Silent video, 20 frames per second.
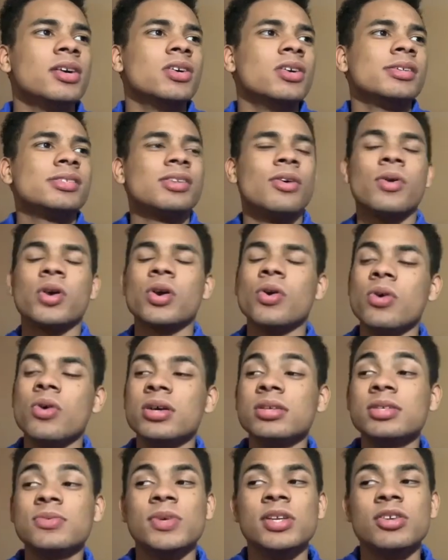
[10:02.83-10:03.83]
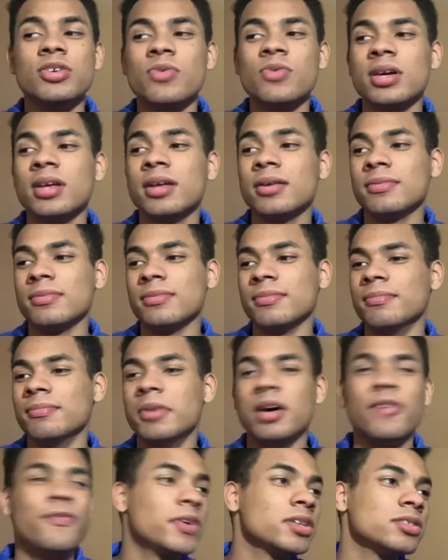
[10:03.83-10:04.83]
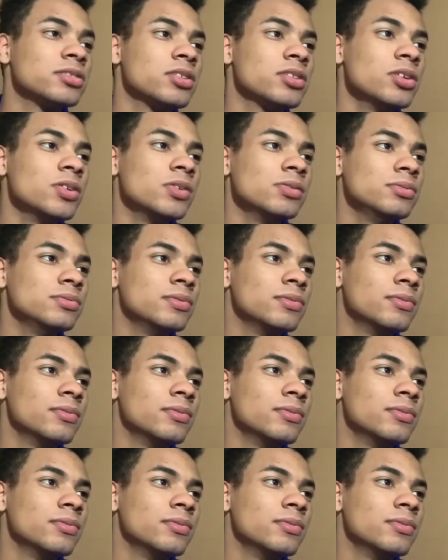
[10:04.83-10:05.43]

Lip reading: So of course we do what motherfuckers do.